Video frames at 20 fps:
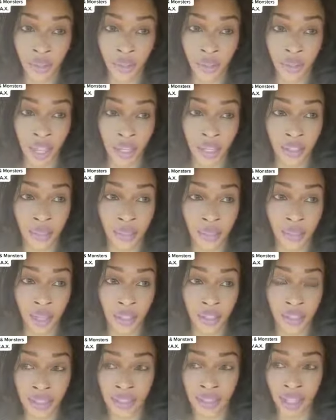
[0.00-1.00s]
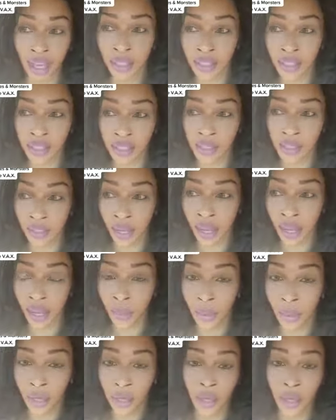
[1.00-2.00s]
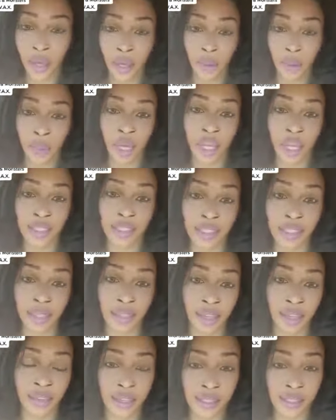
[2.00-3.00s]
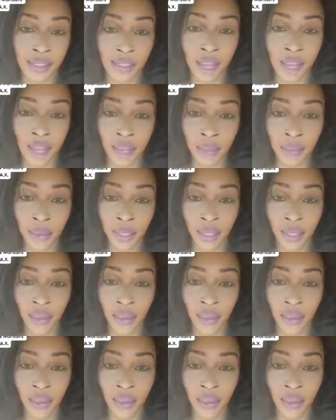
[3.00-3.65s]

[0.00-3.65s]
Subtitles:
like a scientist lab, but in this lab,